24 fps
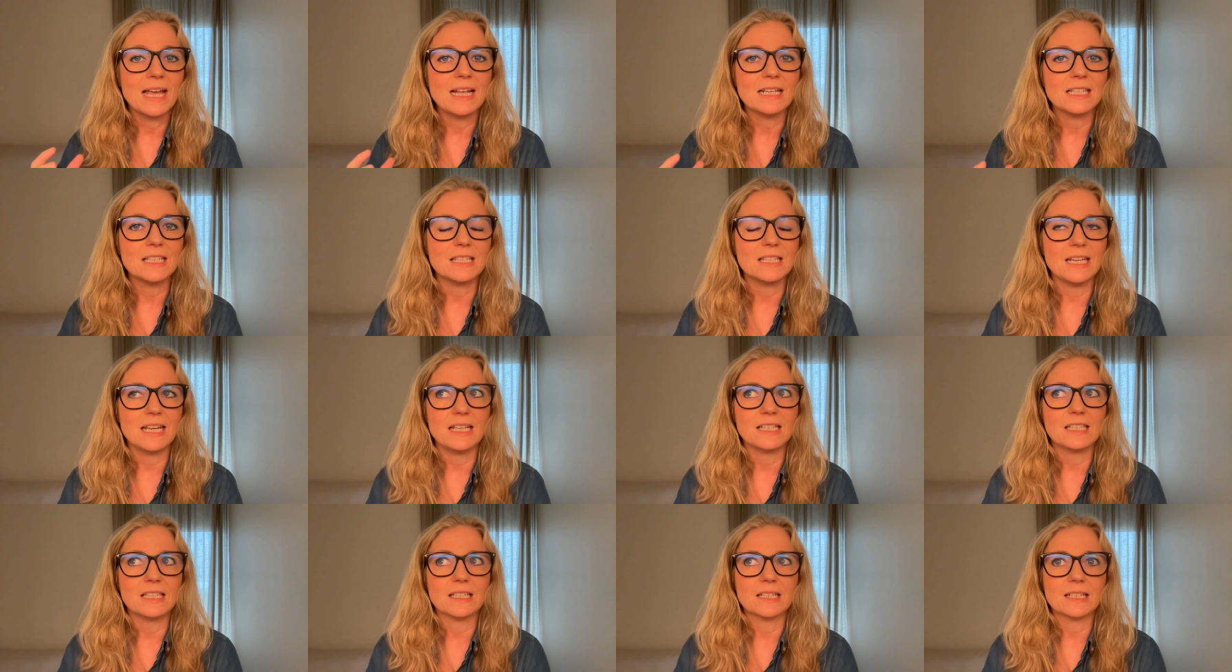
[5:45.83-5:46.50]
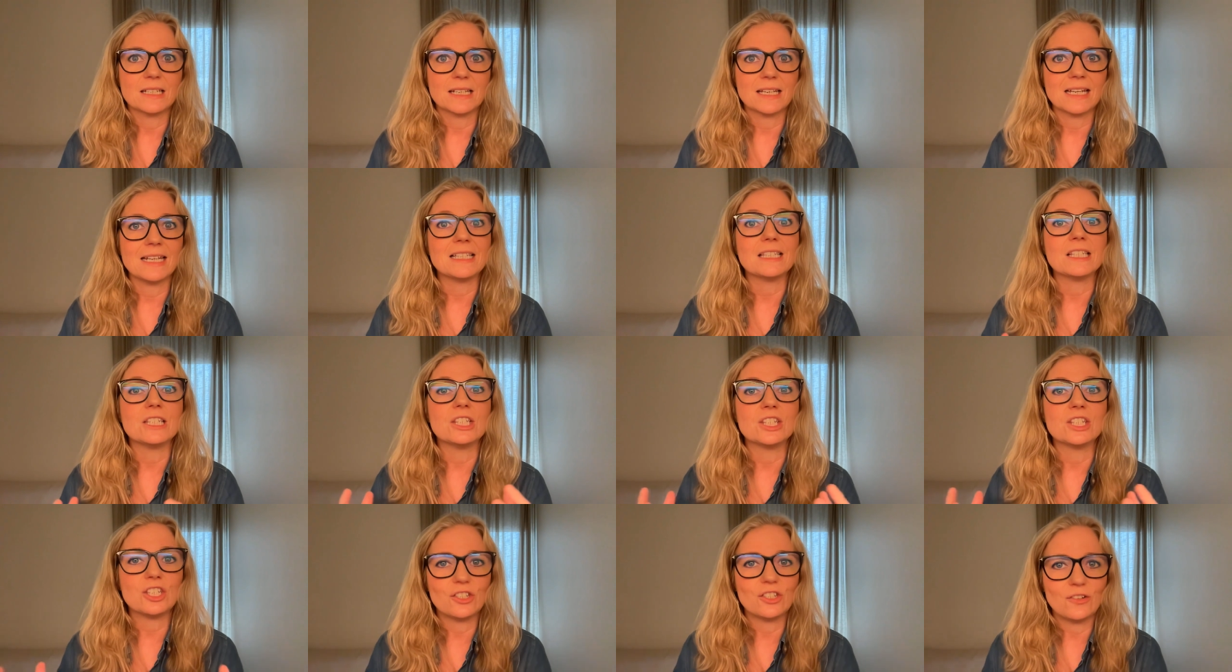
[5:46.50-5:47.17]
It's
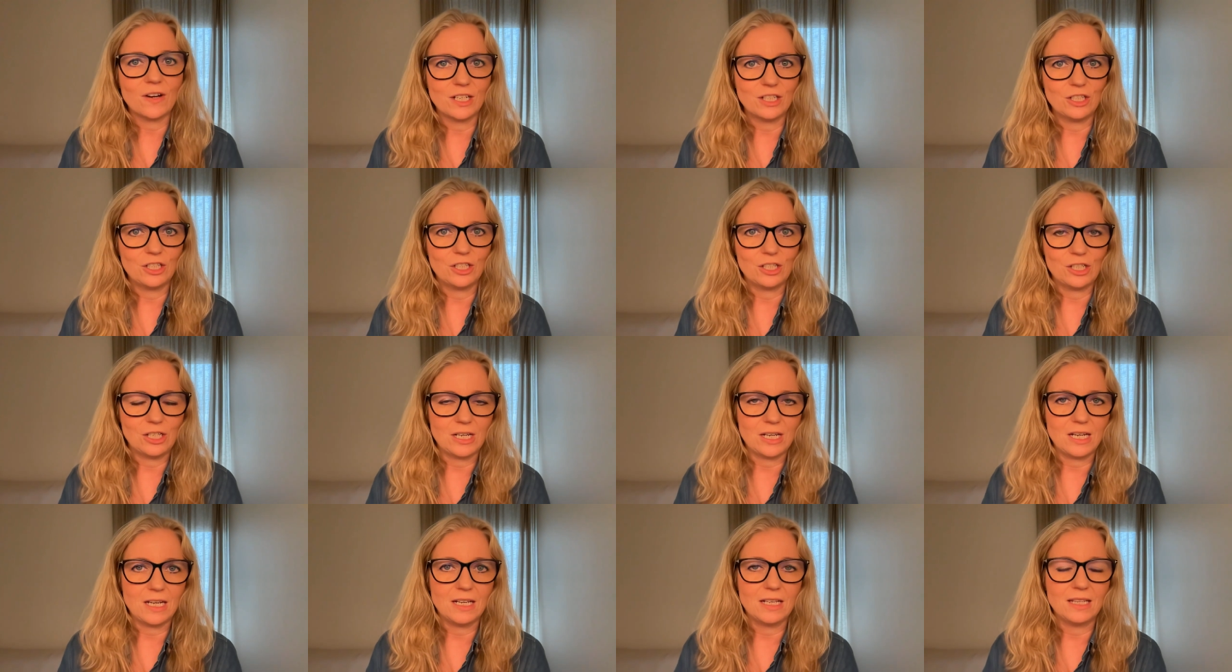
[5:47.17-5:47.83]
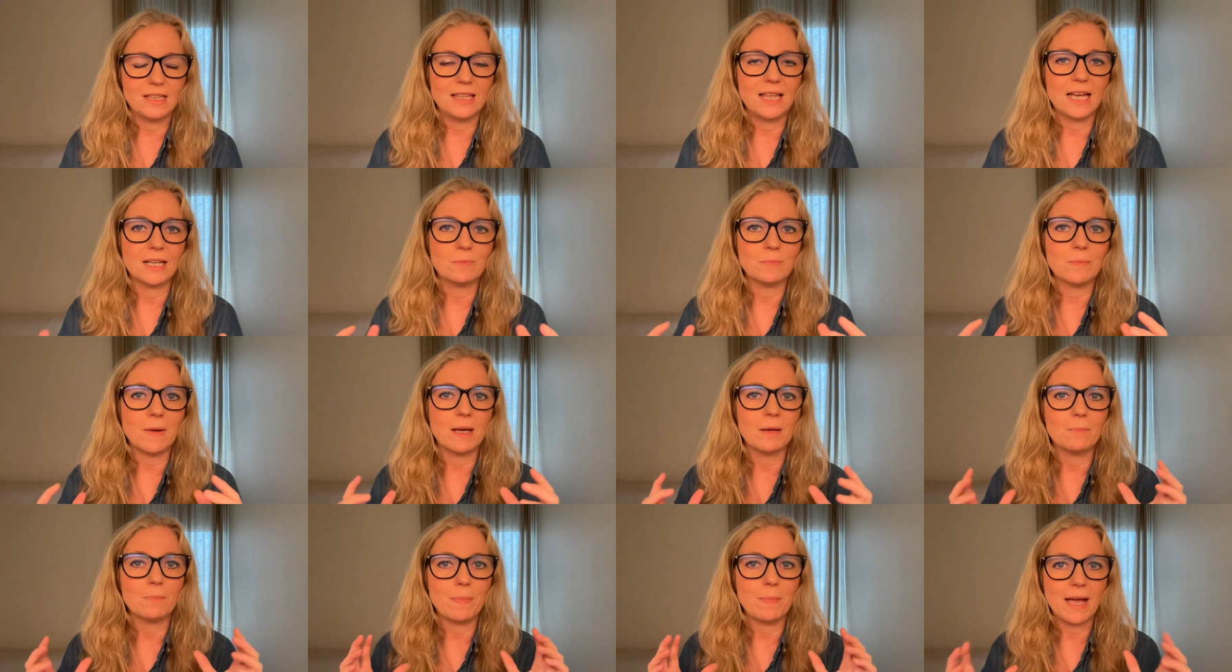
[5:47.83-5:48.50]
a strategy that
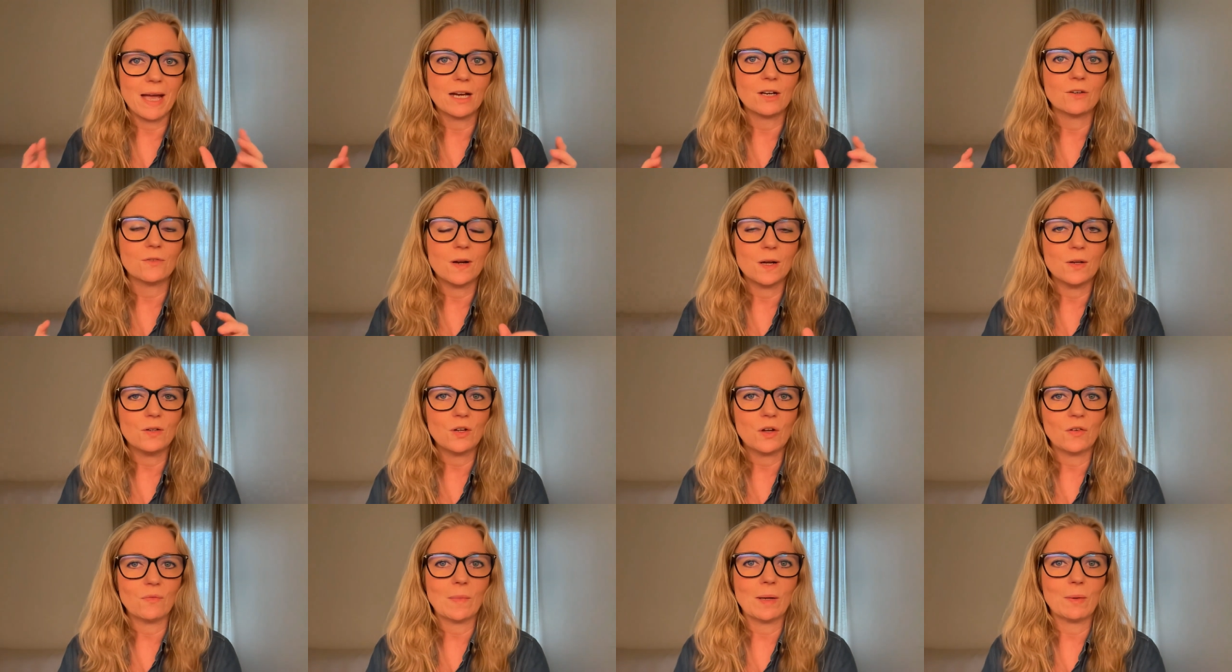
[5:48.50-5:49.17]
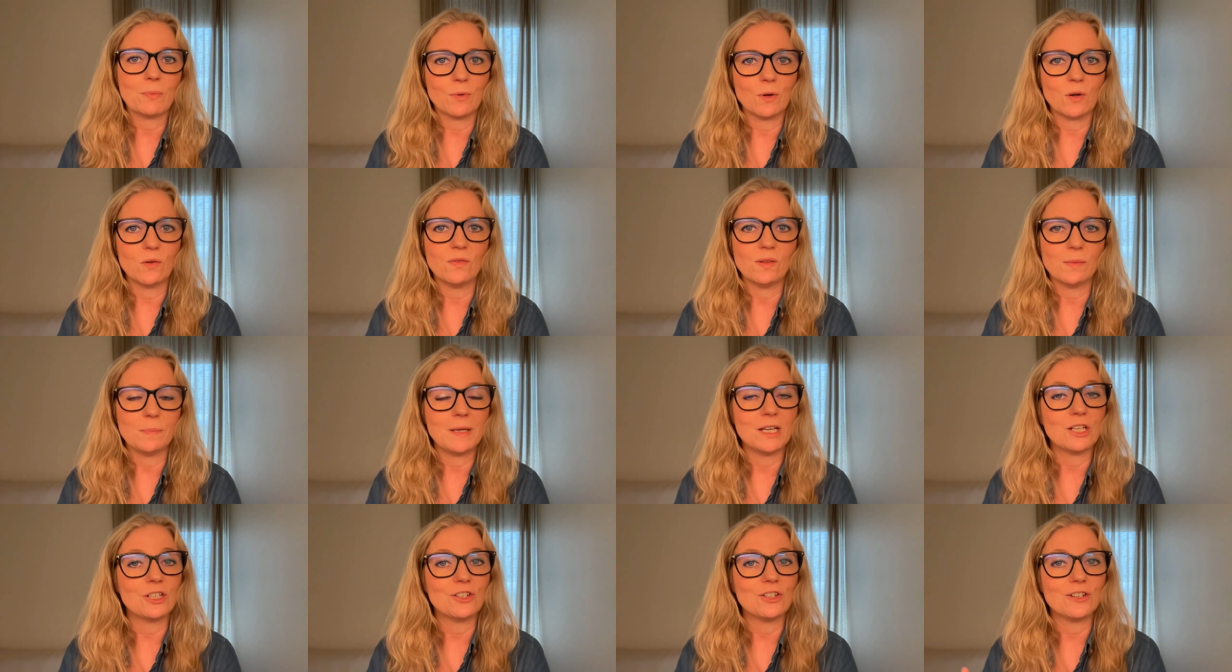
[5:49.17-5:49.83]
my background of my profile
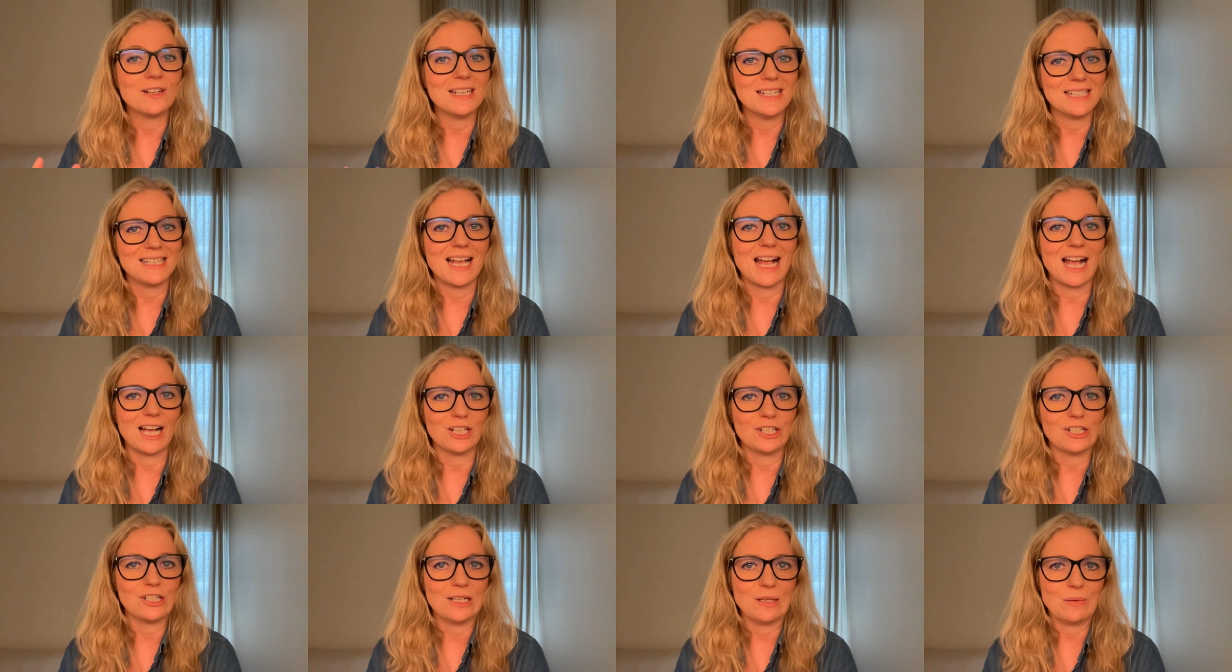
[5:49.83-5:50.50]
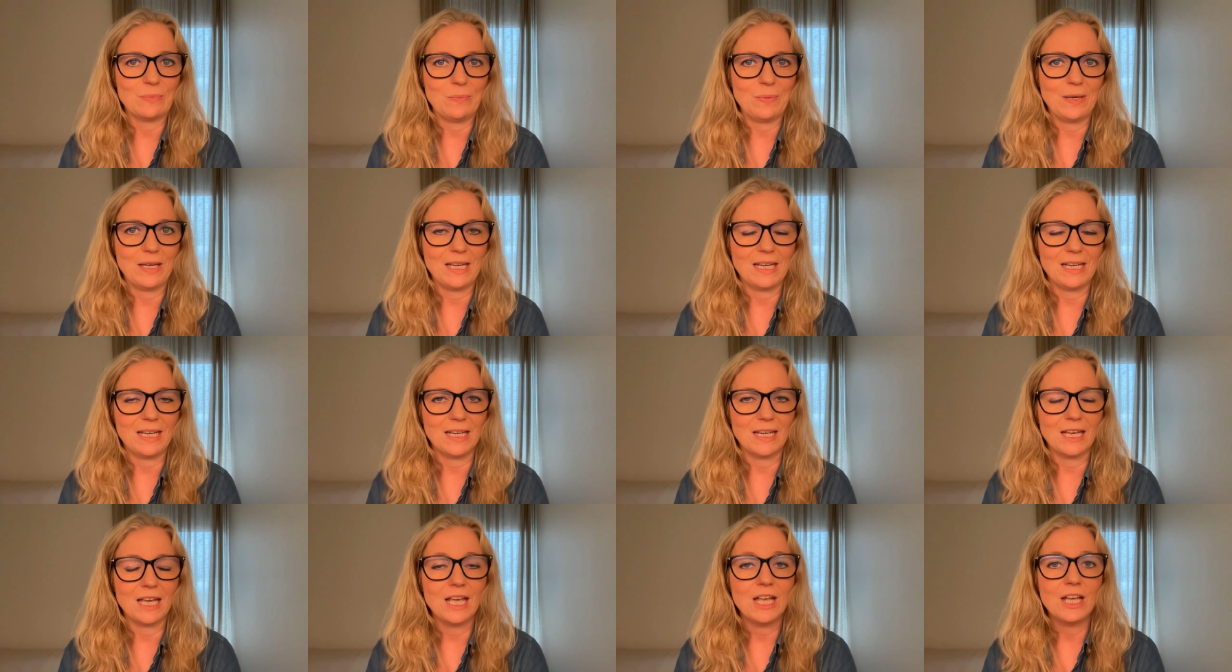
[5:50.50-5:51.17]
picture is actually
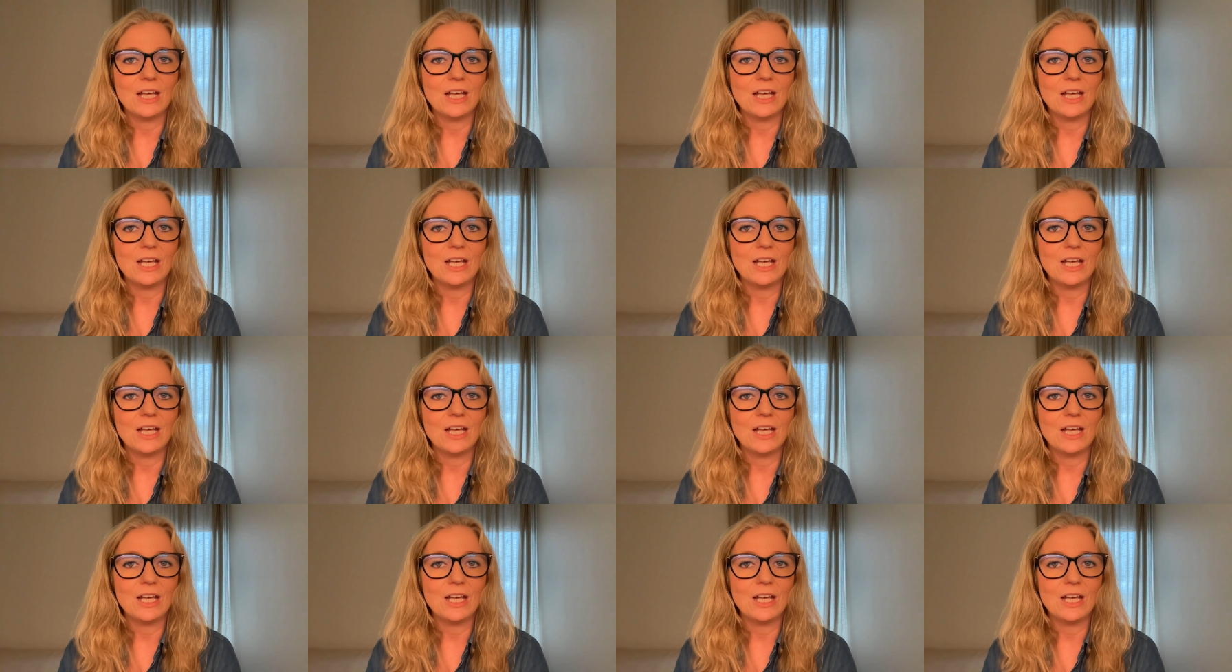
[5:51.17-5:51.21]
pink.